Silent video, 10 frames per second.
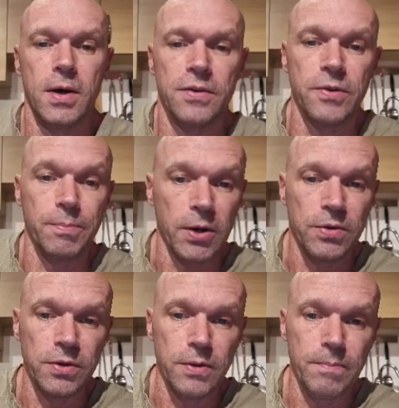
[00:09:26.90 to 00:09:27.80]
for
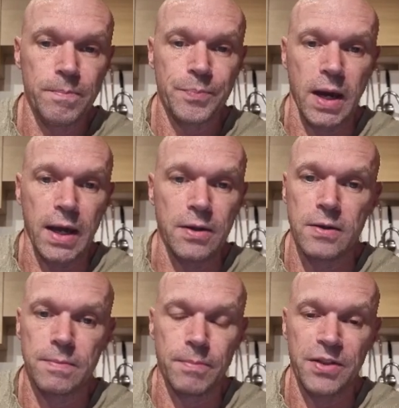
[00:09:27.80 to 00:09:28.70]
both of them.
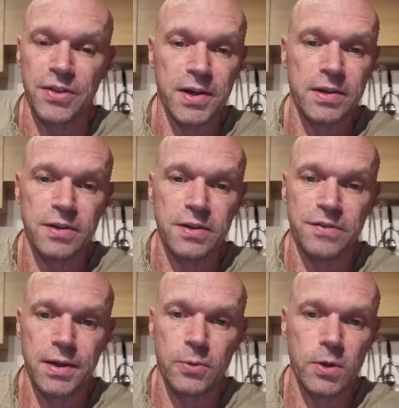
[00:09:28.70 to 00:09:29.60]
And my third
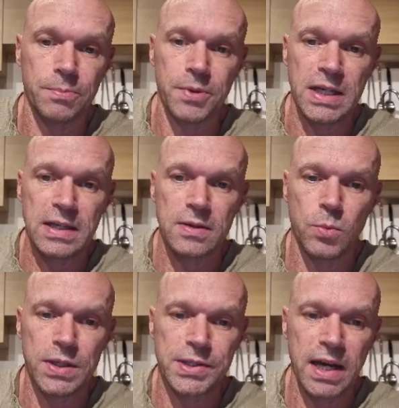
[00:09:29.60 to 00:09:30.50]
defender will be
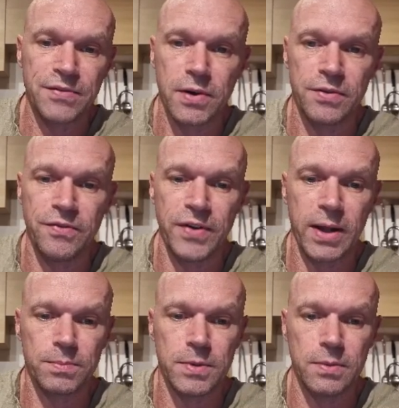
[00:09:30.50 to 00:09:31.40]
whichever of
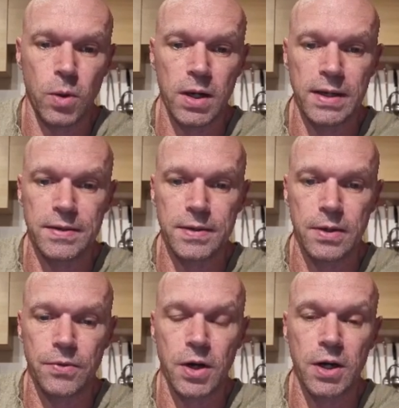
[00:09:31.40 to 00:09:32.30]
Veltman, White
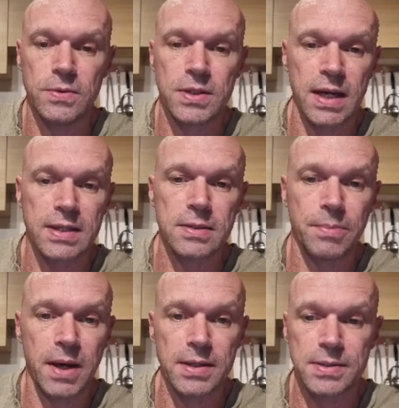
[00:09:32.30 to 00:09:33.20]
and Rose has the
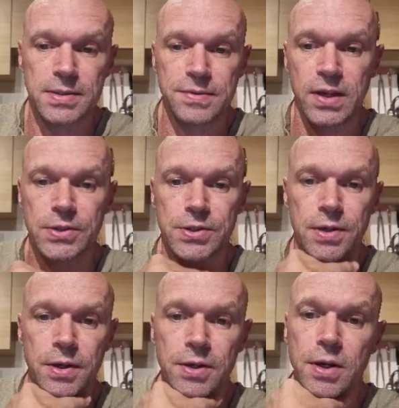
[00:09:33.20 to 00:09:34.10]
best
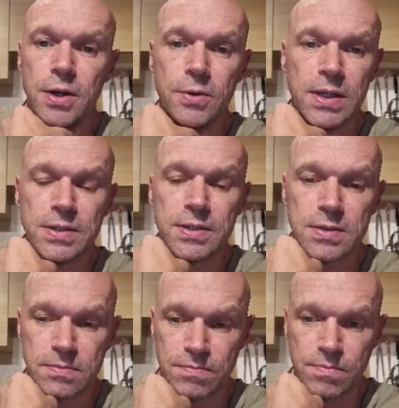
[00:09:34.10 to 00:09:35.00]
fixture, who
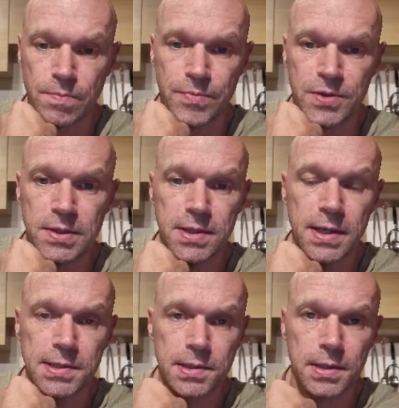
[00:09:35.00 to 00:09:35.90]
is
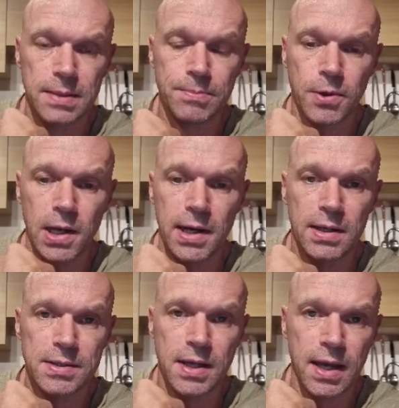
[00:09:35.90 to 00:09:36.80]
statistically more
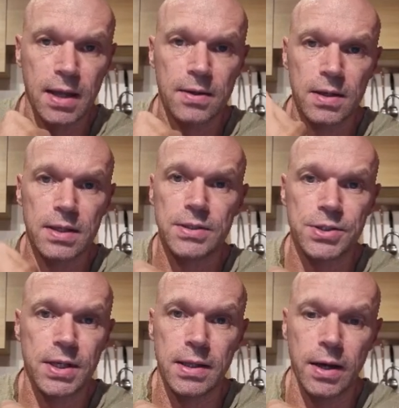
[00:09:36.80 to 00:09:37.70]
likely to get the clean
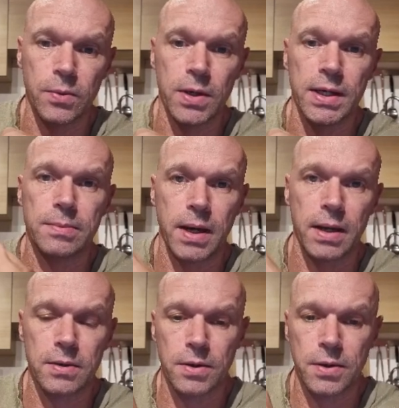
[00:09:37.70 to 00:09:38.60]
sheet that week,
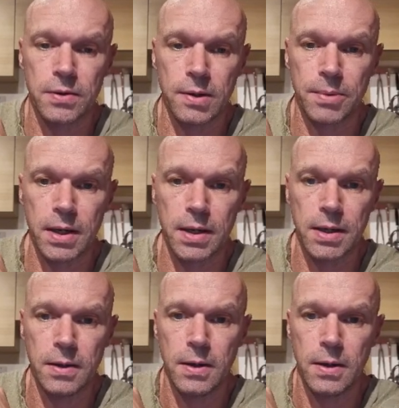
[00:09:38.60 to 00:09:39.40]
depending on who they're playing.